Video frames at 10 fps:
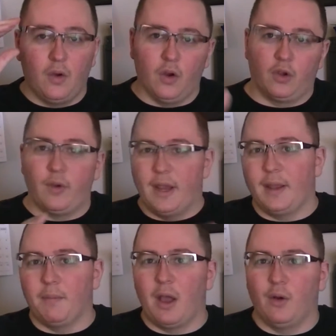or
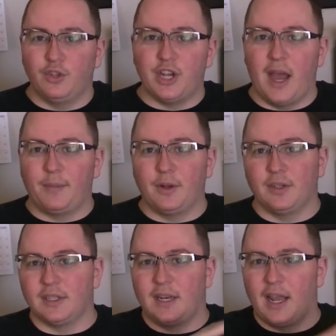creating my own
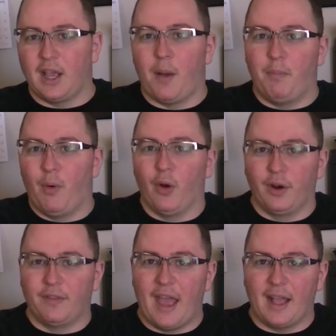chapters, and then I got
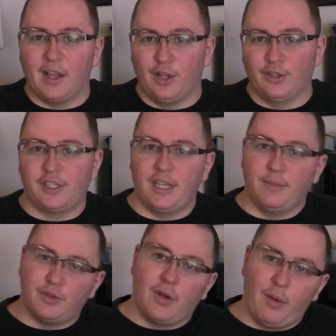bored of that color
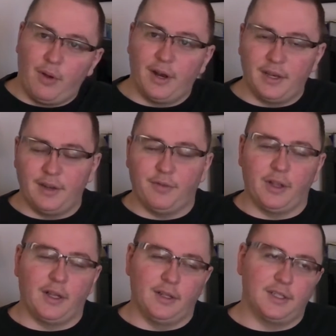scheme, so I wanted a
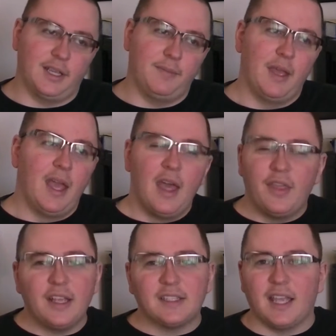different color scheme.
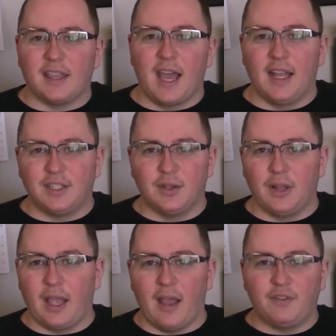Things like that.
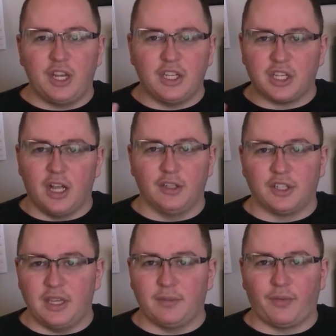So I've changed color
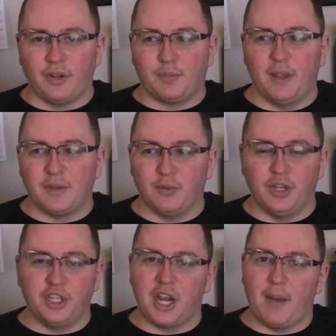schemes for a Space
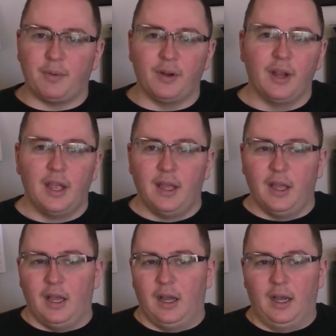Marine chapter
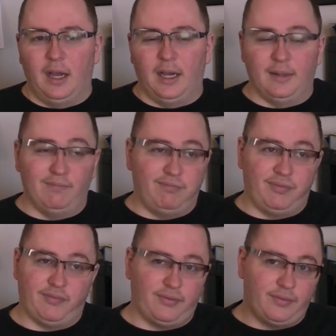
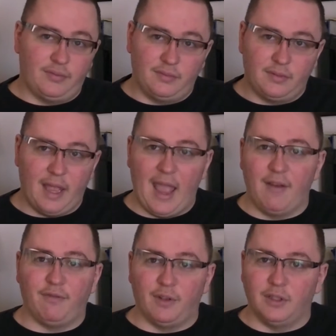
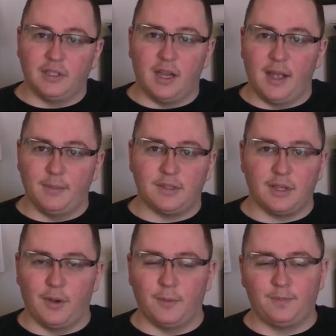handful of times.
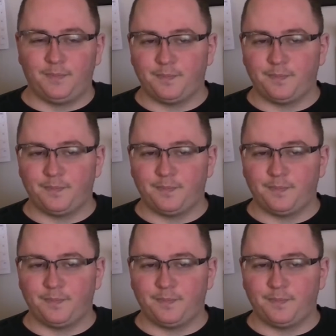So